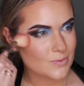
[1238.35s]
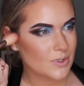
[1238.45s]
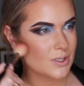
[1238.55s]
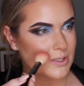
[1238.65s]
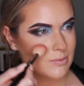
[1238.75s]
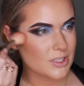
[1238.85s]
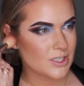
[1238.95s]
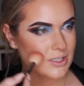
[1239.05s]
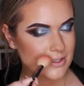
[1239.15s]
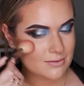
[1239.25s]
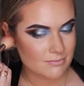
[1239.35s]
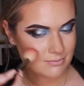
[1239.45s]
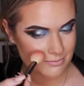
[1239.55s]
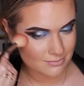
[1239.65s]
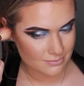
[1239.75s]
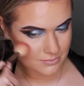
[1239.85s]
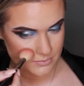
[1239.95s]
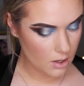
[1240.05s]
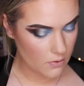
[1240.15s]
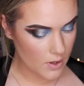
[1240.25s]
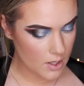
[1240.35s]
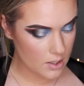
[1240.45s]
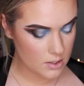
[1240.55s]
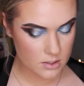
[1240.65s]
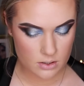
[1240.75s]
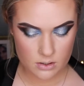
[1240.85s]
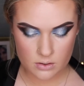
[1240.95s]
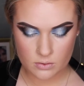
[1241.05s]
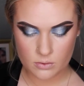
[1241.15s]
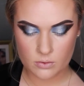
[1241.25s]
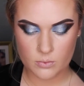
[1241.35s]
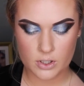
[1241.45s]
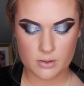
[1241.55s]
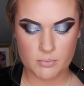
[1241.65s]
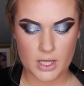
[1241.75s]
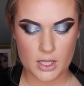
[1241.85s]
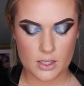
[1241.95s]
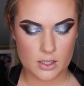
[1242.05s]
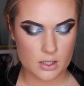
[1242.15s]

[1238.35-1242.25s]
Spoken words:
onto my cheeks. And then we're going to bake.